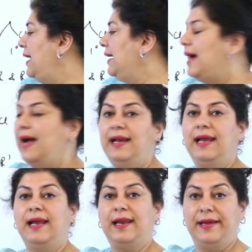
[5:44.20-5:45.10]
alkyl
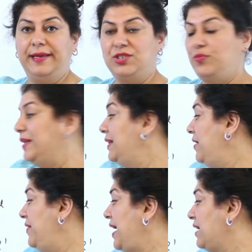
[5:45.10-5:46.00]
halides, when
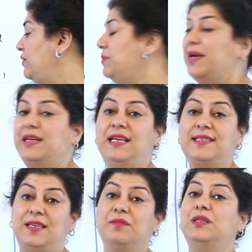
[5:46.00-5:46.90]
they react with
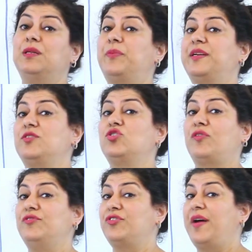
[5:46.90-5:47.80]
magnesium in the presence
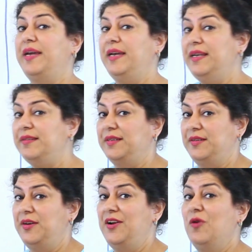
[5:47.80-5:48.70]
of dry
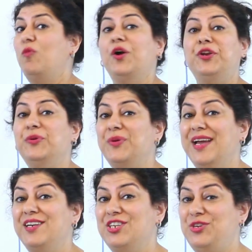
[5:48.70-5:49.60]
ether, what do you
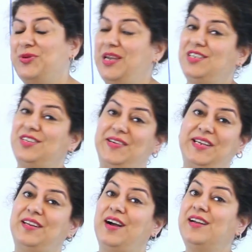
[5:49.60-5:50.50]
get? You get
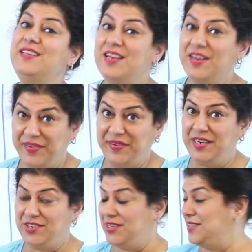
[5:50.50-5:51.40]
Grignard
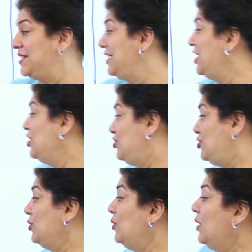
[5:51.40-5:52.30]
reagent.
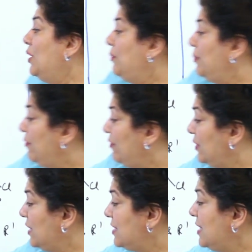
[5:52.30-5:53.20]
So
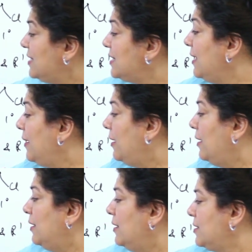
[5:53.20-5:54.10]
this is
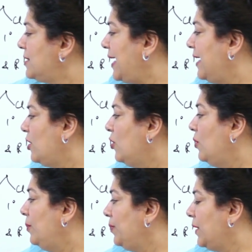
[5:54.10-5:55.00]
a
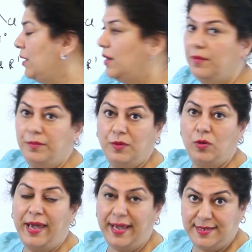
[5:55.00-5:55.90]

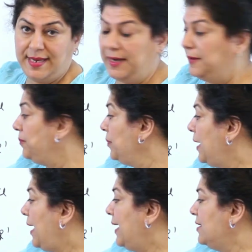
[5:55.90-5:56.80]
cyclohexane.
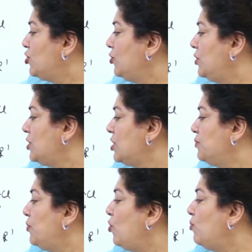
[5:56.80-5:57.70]
And so this is
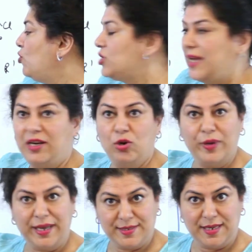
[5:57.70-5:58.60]

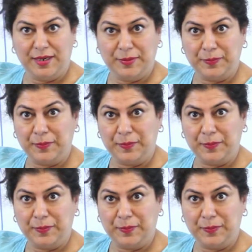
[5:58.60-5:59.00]
bromocyclohexane,